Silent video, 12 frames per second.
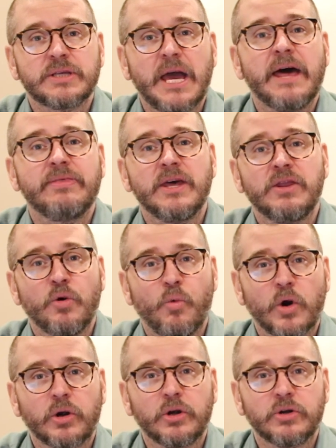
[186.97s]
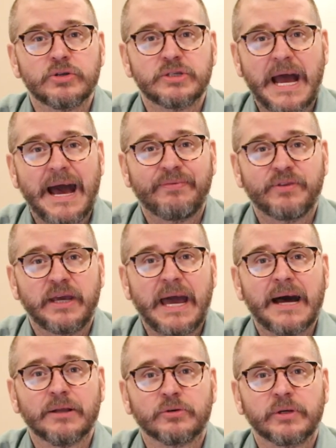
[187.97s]
and then the workers at the
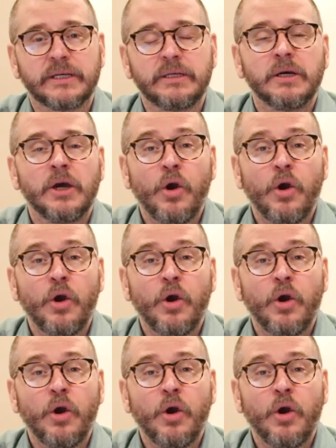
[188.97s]
gallery